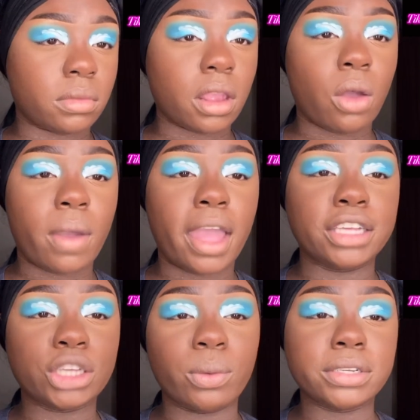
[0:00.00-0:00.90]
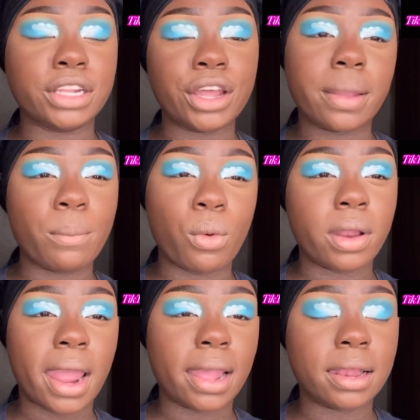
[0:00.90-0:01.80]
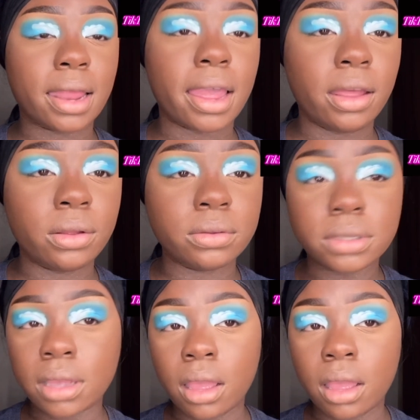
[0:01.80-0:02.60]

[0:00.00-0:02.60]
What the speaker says: Okay, so it's looking more like clouds.